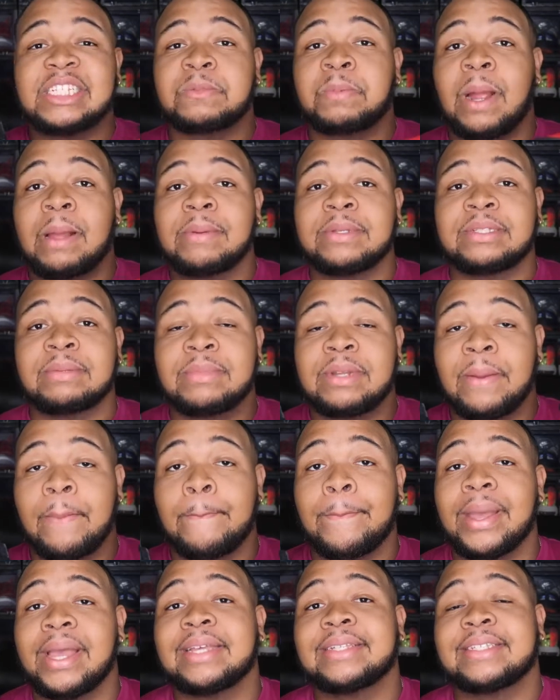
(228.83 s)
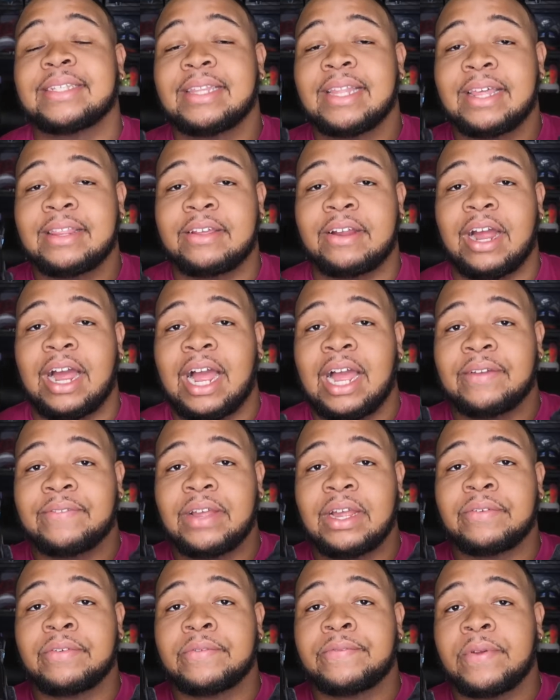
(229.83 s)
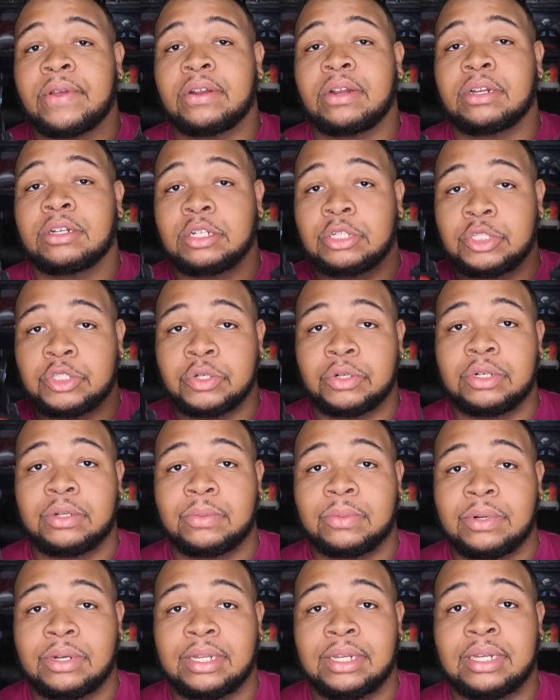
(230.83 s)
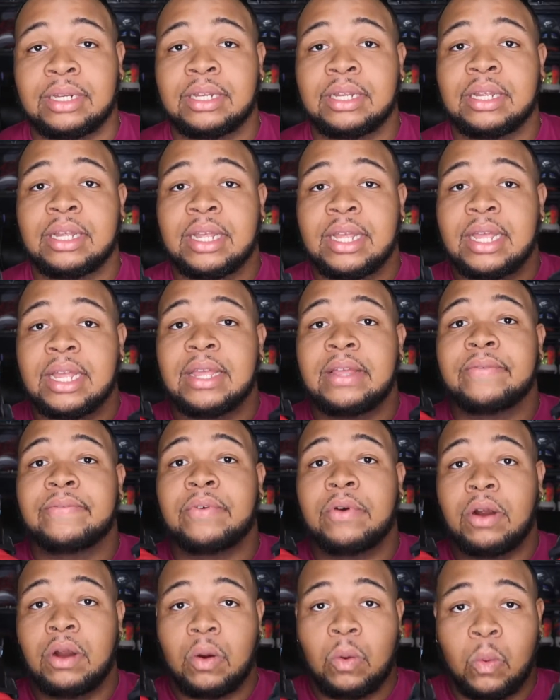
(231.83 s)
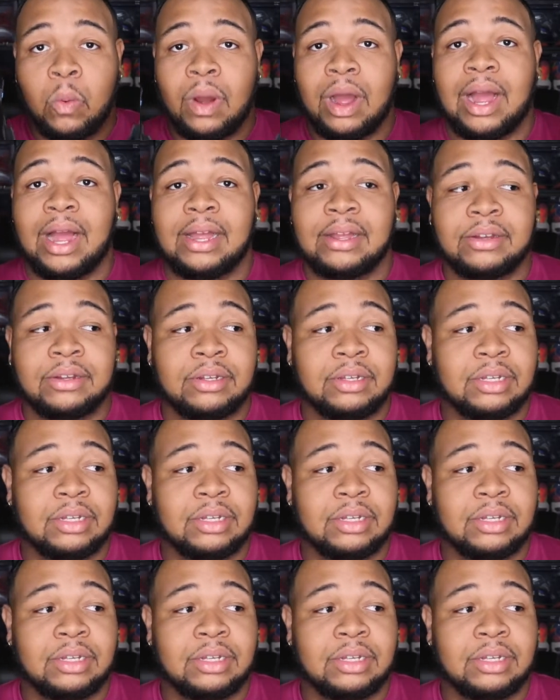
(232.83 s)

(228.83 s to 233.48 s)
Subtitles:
is probably some of the best leather I have ever felt on a Jordan 1 for a while.